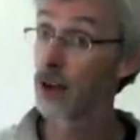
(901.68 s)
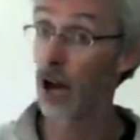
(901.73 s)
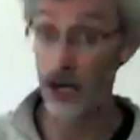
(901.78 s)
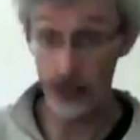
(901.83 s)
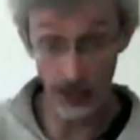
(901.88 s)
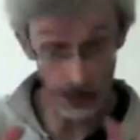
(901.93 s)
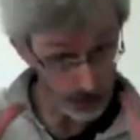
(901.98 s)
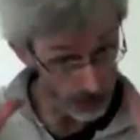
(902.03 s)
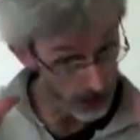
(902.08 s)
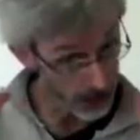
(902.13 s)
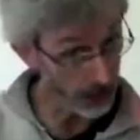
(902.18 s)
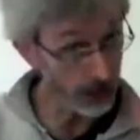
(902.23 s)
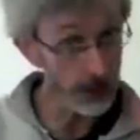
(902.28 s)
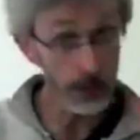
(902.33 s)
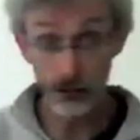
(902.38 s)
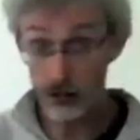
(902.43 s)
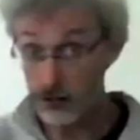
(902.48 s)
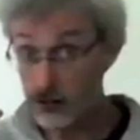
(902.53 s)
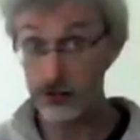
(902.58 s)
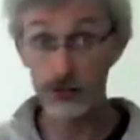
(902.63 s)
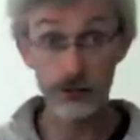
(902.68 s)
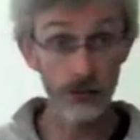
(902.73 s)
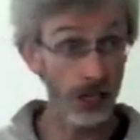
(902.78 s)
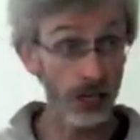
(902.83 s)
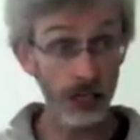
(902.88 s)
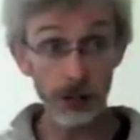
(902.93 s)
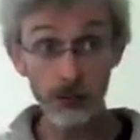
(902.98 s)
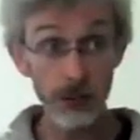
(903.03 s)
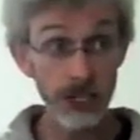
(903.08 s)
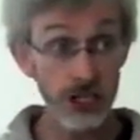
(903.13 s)
And it's, I
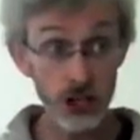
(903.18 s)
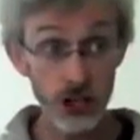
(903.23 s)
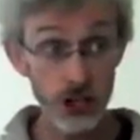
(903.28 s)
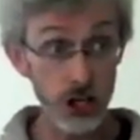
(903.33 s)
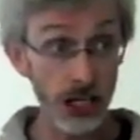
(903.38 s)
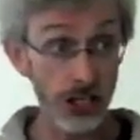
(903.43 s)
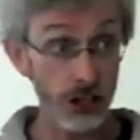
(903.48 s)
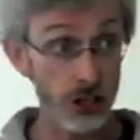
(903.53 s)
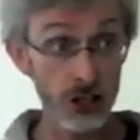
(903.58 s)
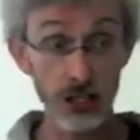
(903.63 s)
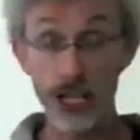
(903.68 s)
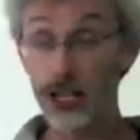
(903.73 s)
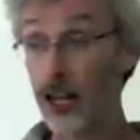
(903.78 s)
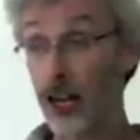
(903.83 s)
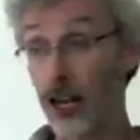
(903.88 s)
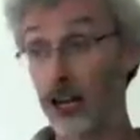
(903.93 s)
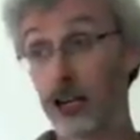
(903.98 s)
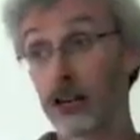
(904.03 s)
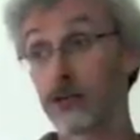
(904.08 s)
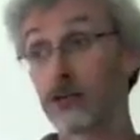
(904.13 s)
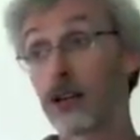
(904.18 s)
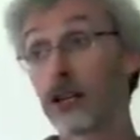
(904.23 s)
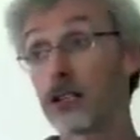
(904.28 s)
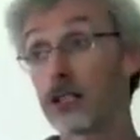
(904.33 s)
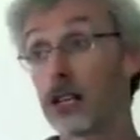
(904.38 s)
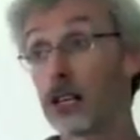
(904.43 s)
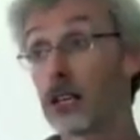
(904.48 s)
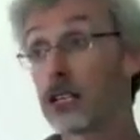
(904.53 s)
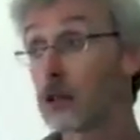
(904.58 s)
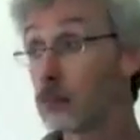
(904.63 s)
don't mean to shake a stick at any of these
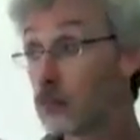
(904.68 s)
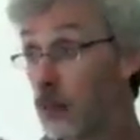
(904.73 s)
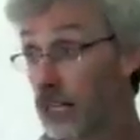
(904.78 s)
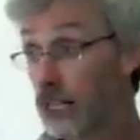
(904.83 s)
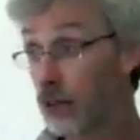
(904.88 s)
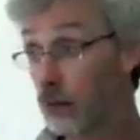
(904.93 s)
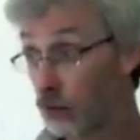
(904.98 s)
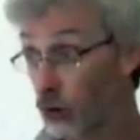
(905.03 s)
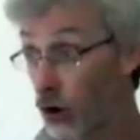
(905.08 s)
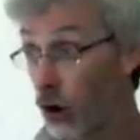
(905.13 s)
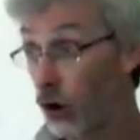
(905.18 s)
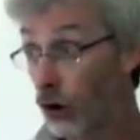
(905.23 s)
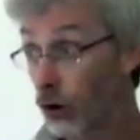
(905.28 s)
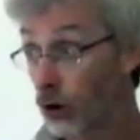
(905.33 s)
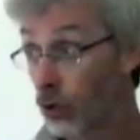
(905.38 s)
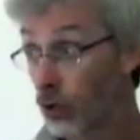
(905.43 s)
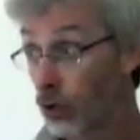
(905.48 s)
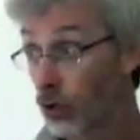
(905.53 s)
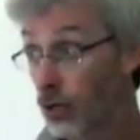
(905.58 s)
things and make them wrong,